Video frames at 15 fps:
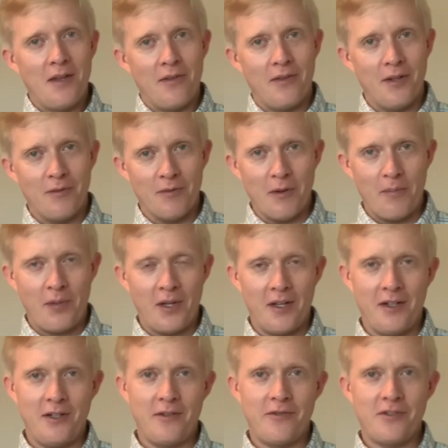then
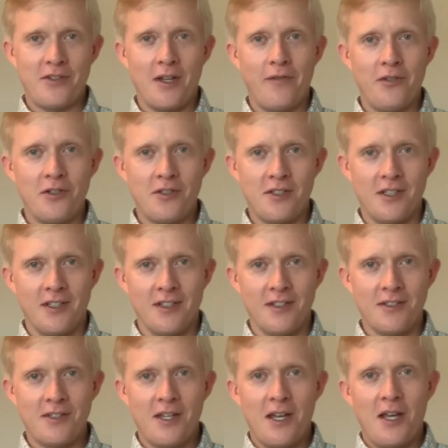repent of your
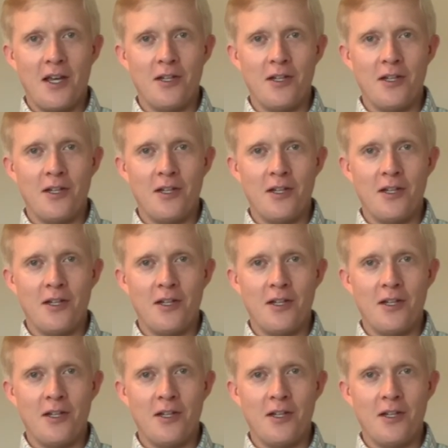sins